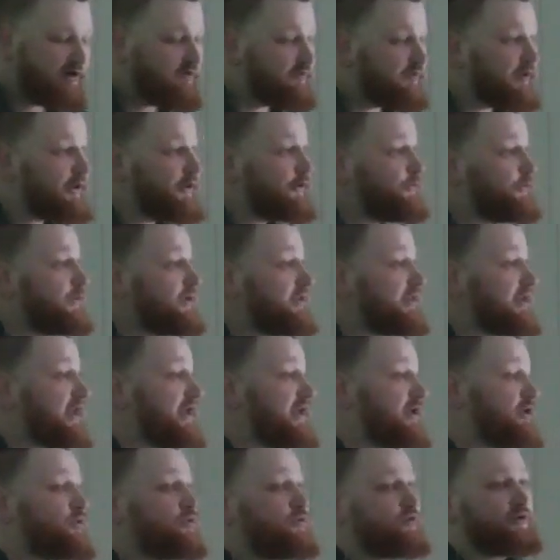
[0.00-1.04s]
Whether we
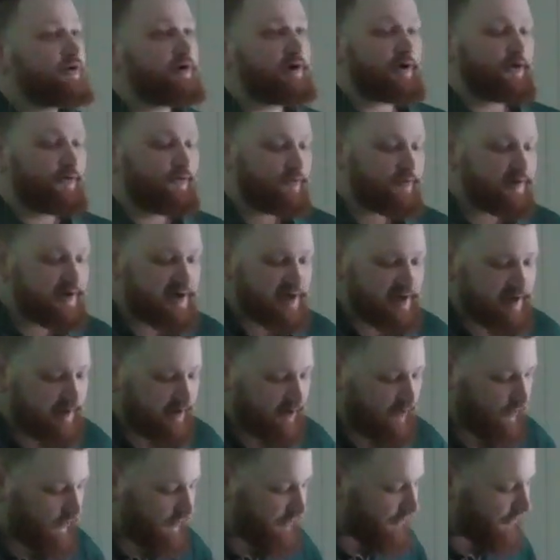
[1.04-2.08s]
like or agree
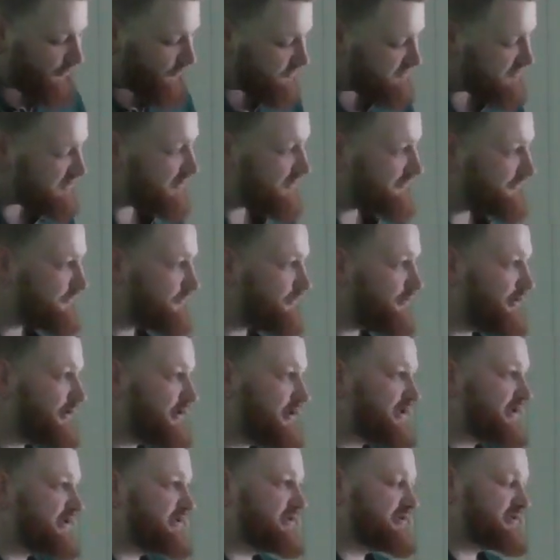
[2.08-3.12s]
with those in
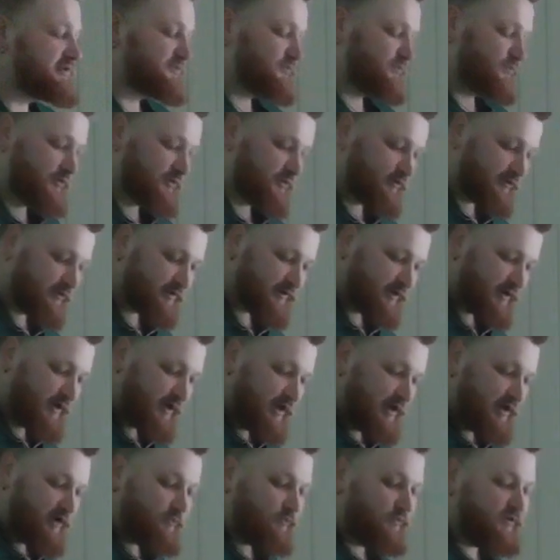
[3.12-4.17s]
authority in this world,
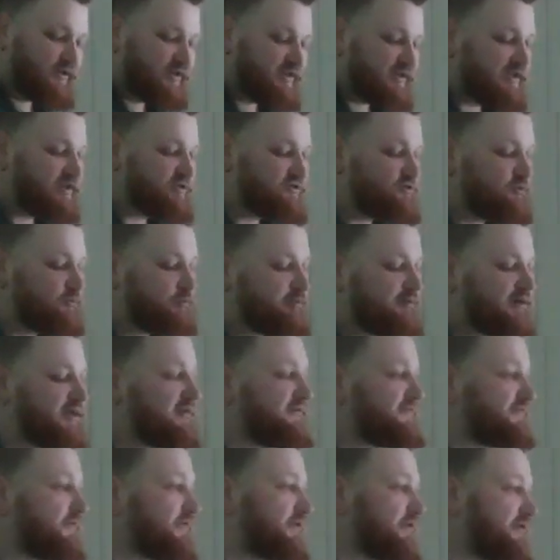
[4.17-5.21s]
we need to
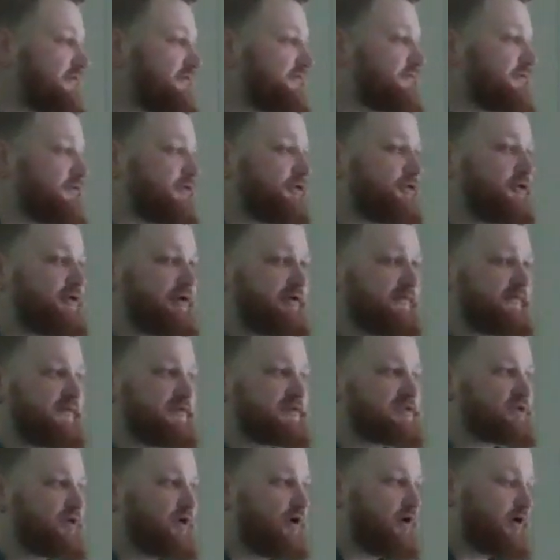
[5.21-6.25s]
pray for them for the good of
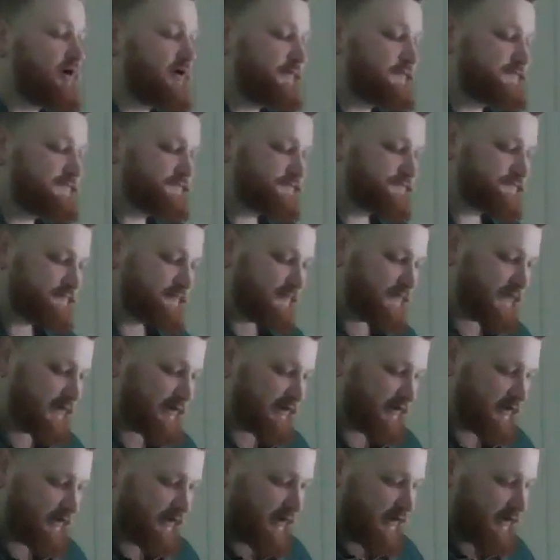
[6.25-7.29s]
us all.
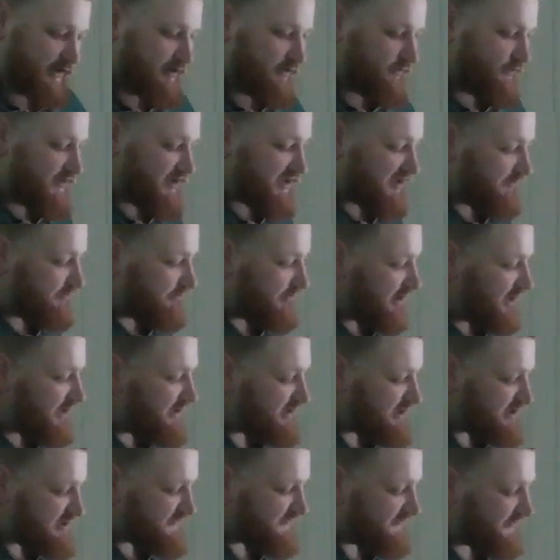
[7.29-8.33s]
We can pray
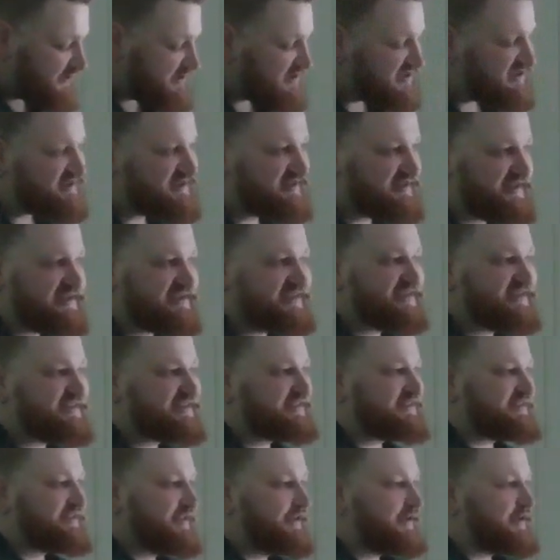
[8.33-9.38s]
these verses like
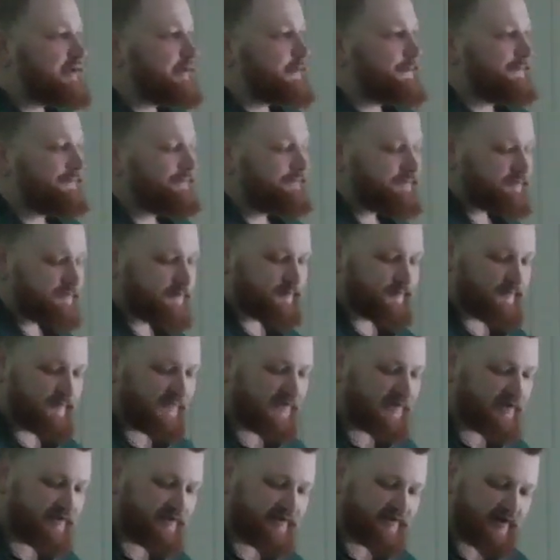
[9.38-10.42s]
this today.
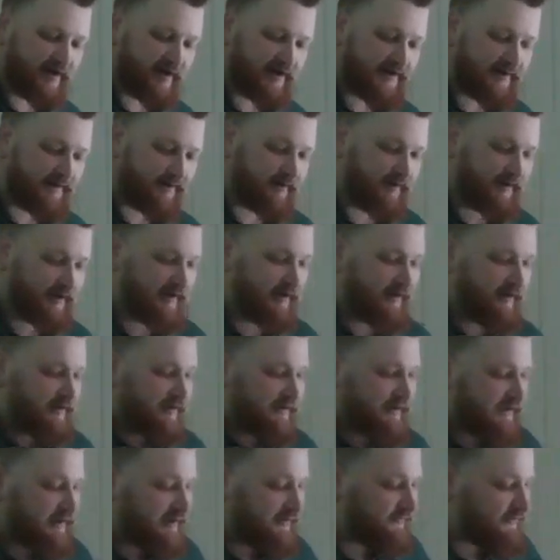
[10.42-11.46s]
God,
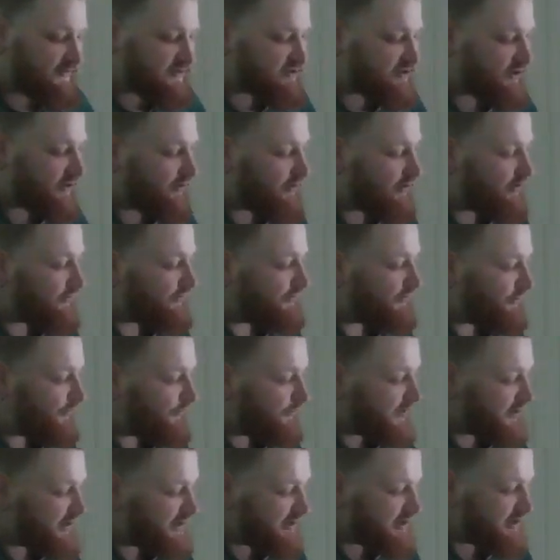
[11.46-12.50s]
give us all
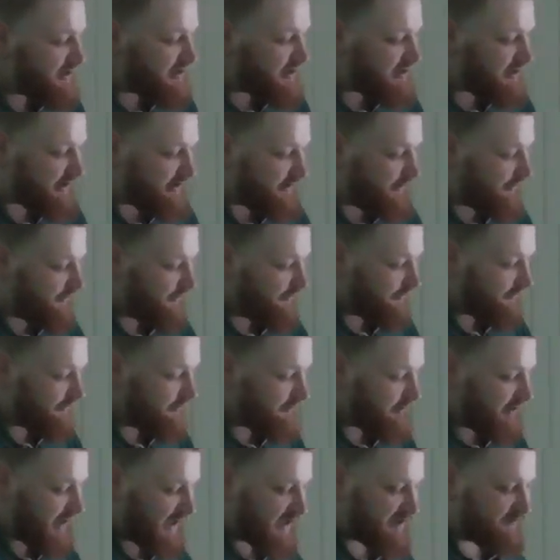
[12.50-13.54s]
that we need
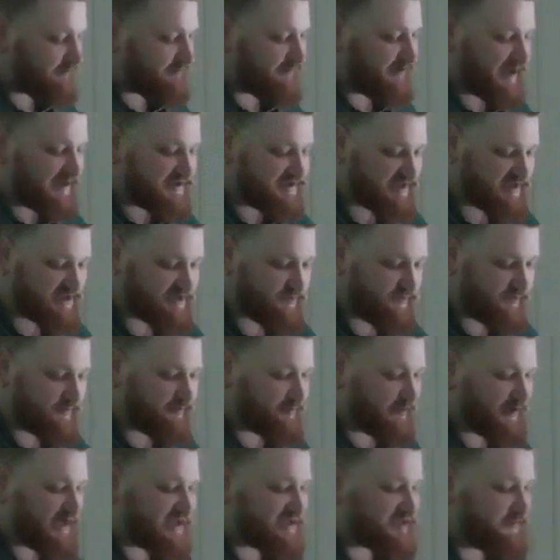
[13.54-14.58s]
and bless us with
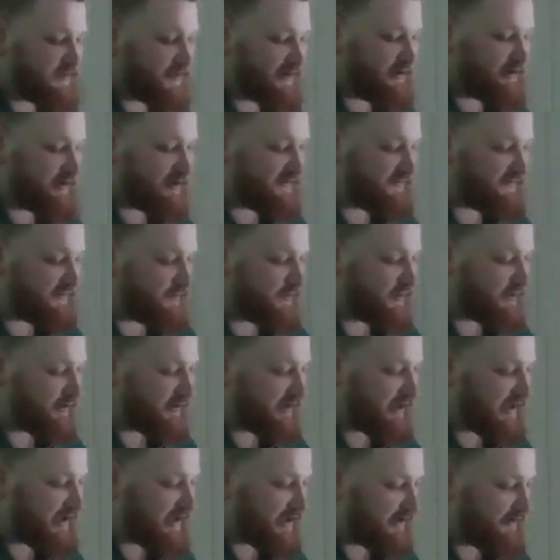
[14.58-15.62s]
prosperity from your
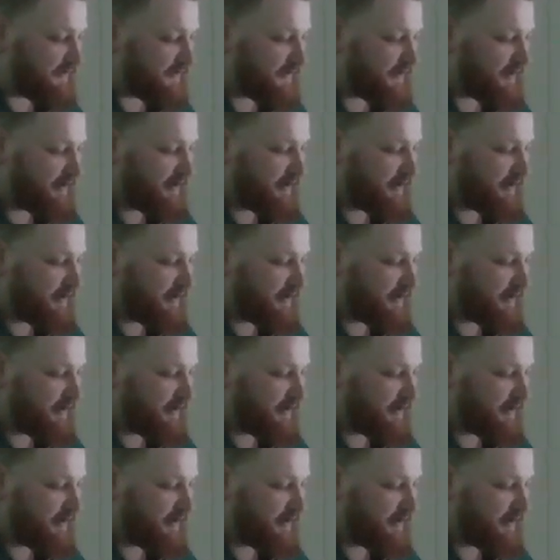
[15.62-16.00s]
land.